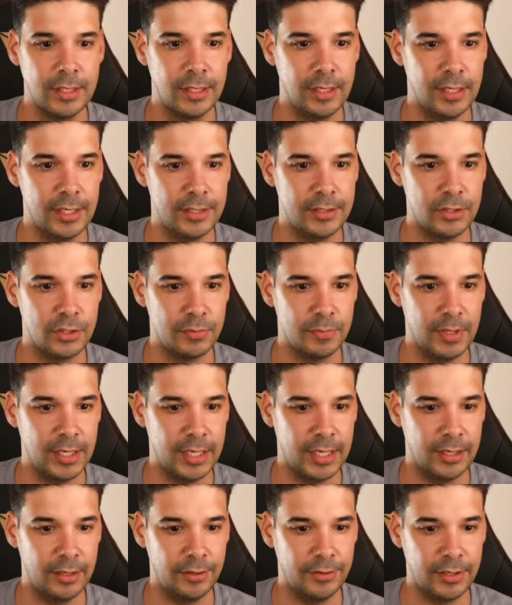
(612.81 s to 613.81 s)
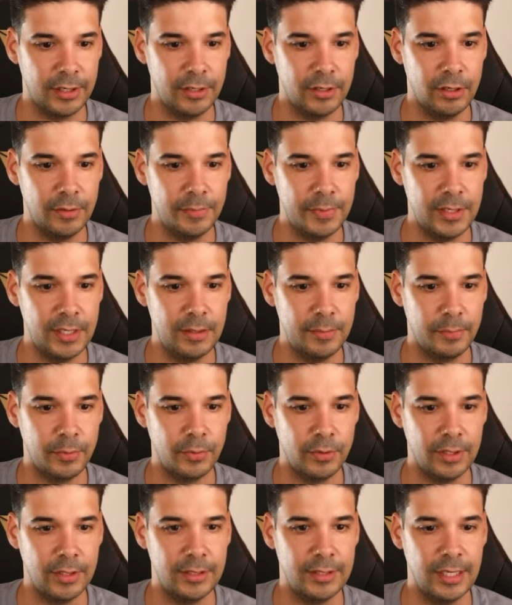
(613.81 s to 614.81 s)
Let's just make another copy, put
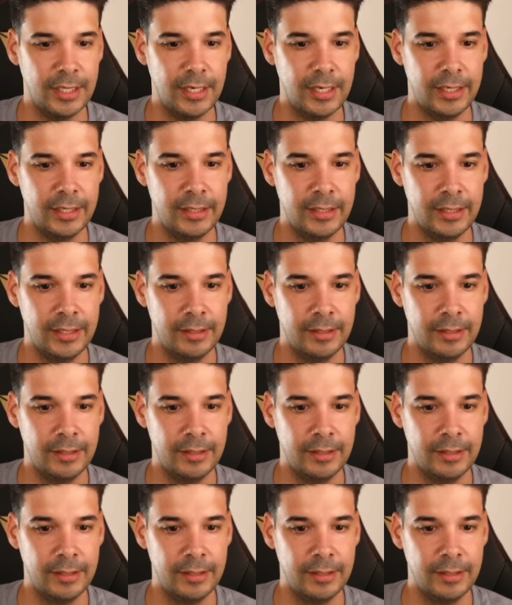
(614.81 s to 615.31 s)
it there,